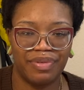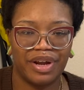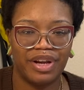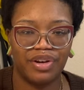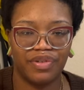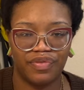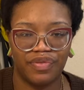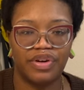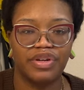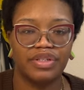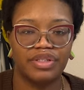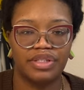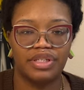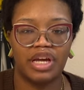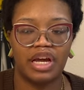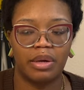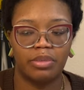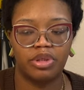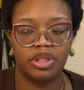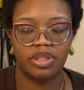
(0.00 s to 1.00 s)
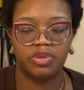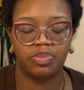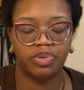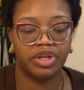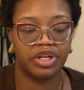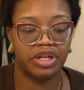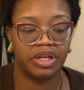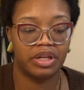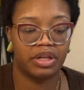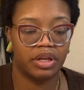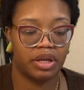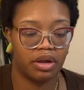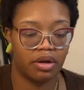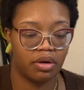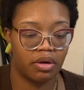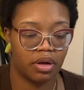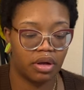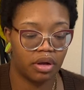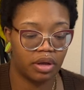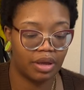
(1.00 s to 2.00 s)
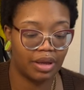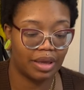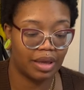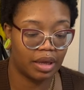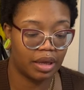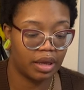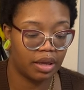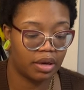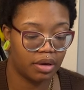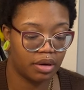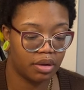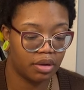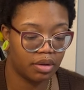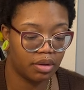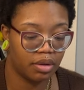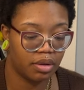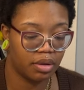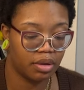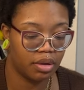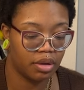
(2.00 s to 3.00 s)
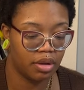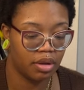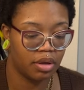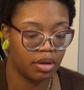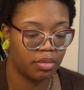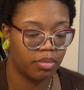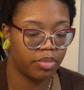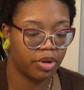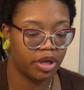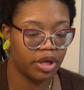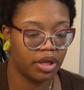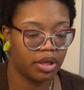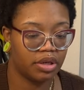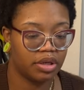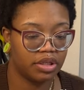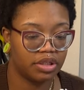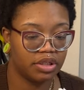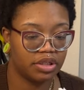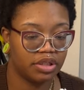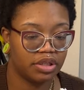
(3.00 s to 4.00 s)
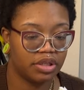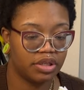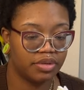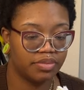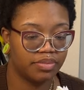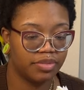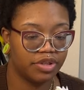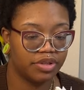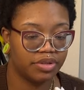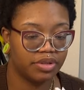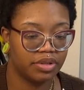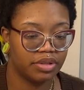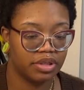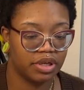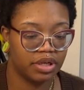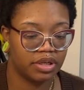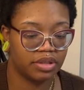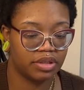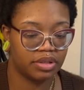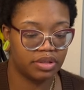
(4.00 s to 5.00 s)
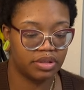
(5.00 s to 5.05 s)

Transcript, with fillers: right the first time, just put it in there again. But let's see, here's the test.